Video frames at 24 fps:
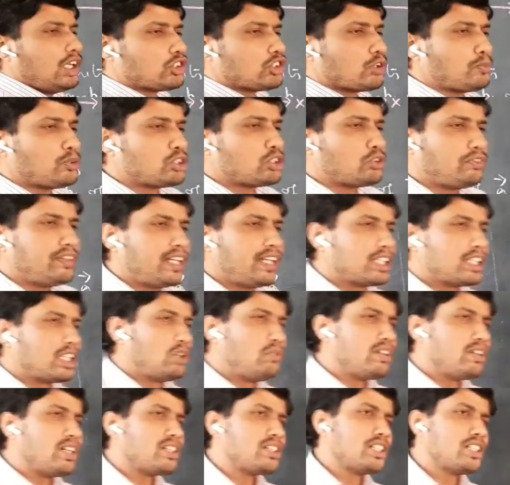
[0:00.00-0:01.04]
Suppose we are
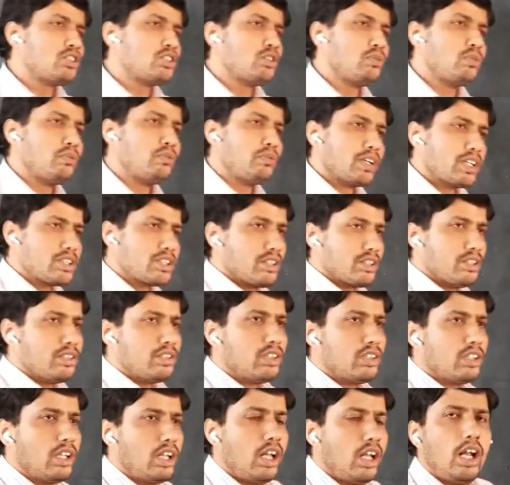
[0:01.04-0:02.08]
given a set of
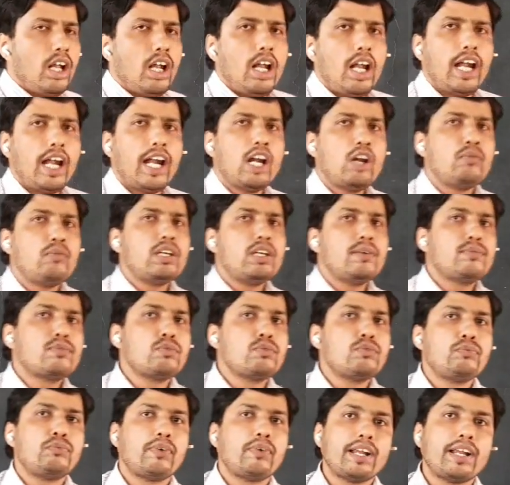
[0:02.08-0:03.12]
vectors and we have
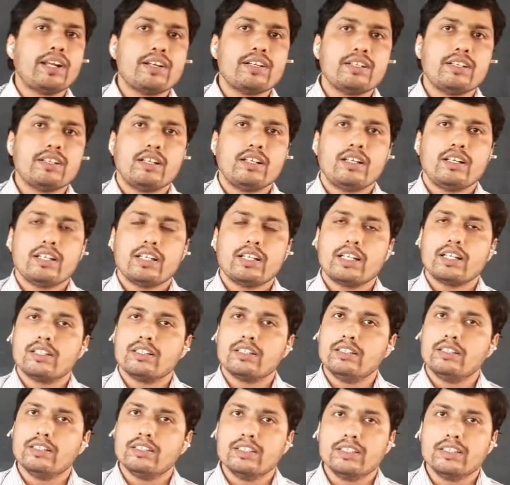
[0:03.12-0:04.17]
to find
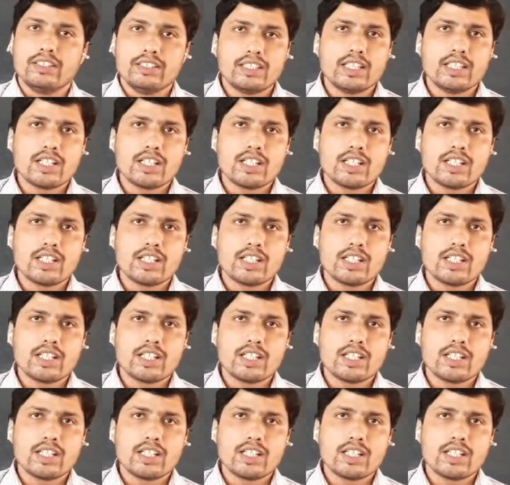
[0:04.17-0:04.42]
their